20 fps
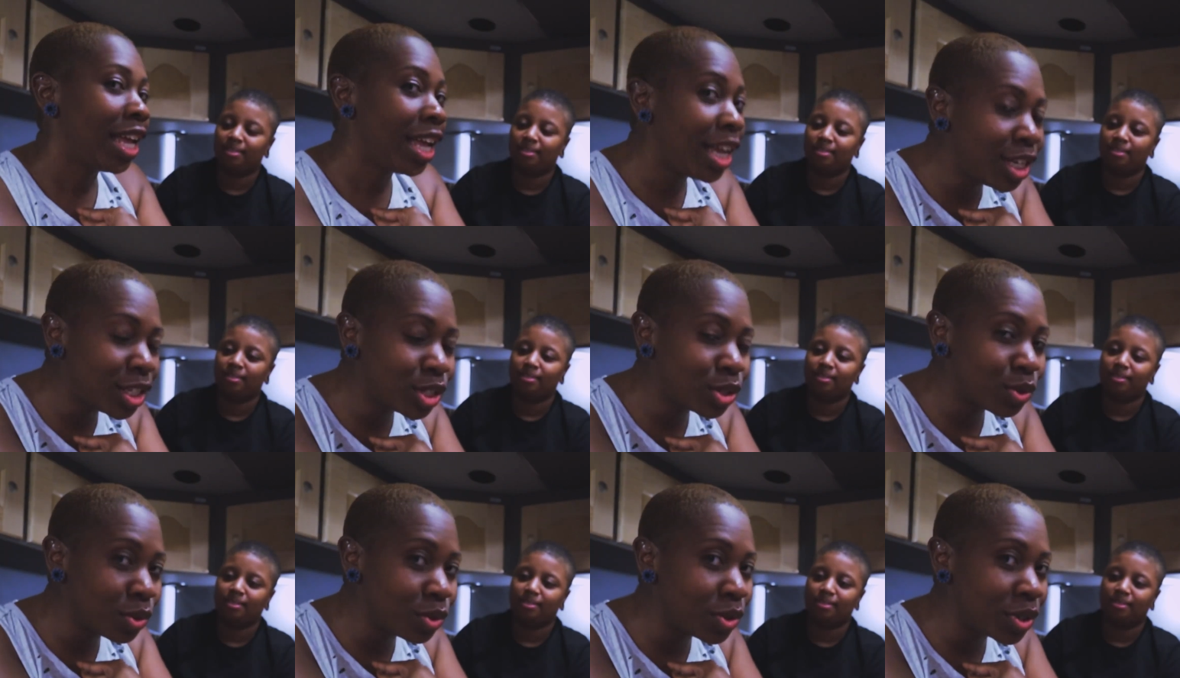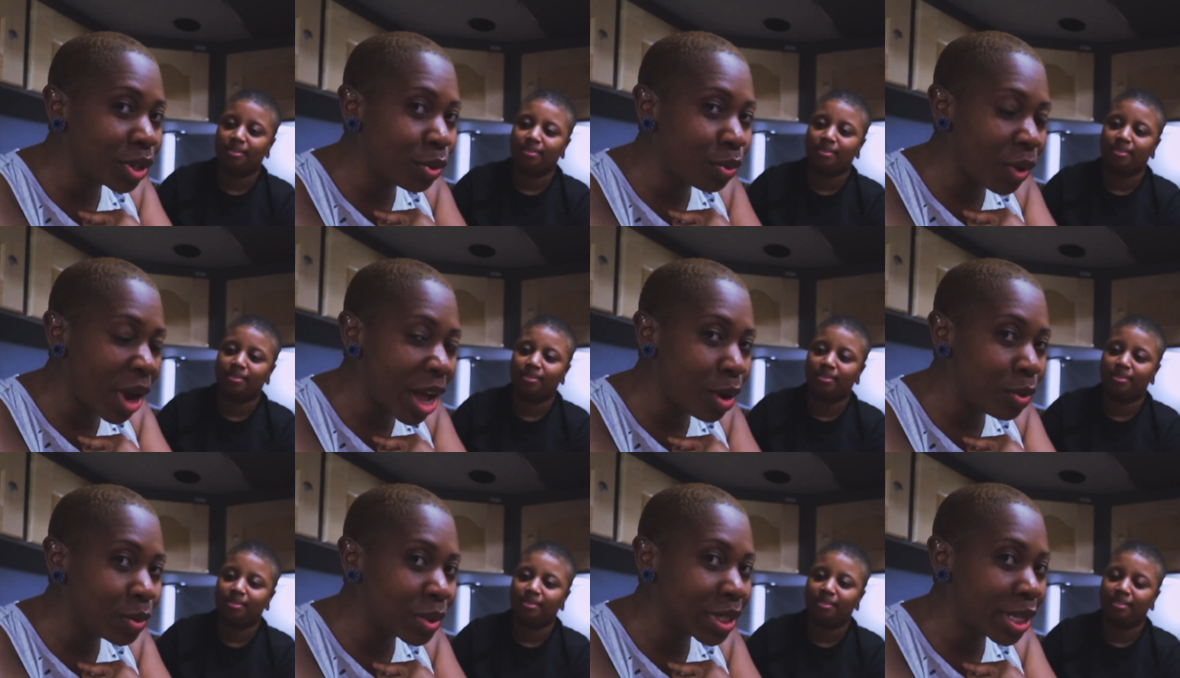Speaker 1: he's screwing
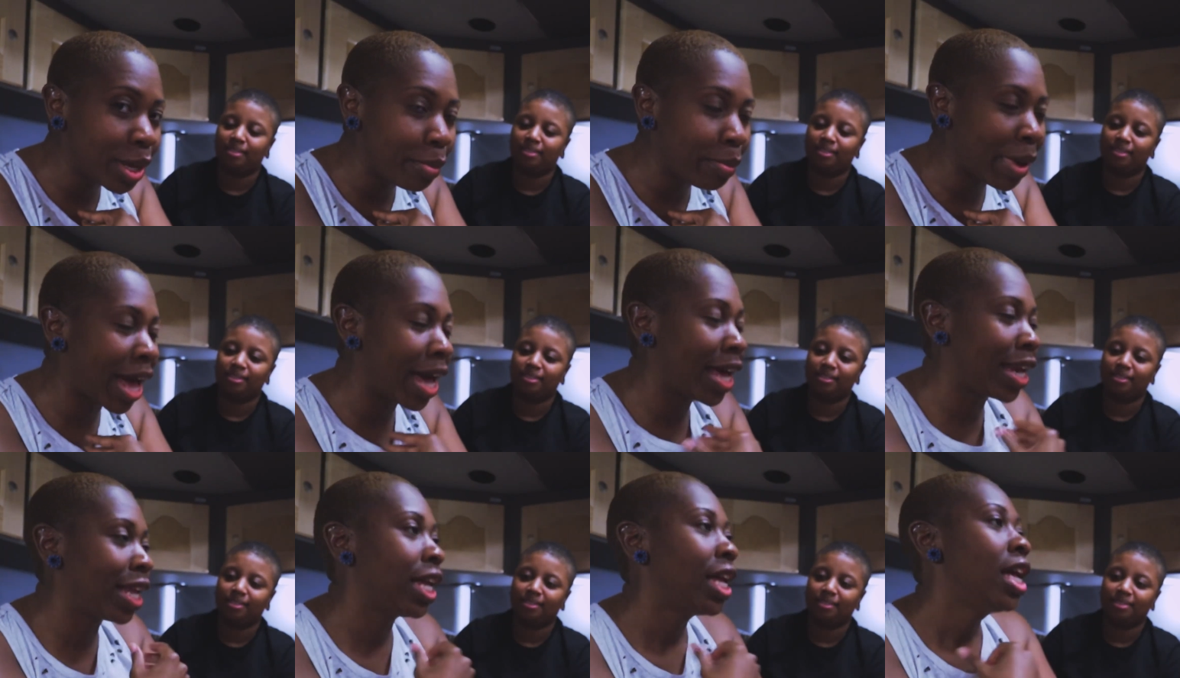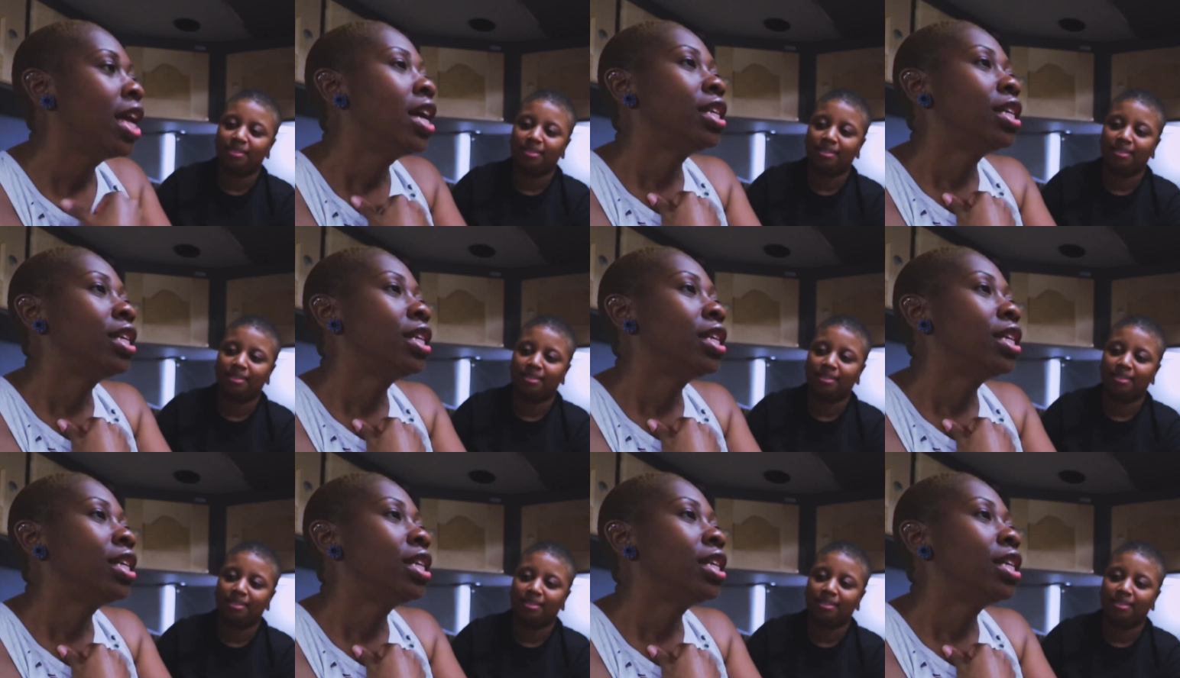around with somebody.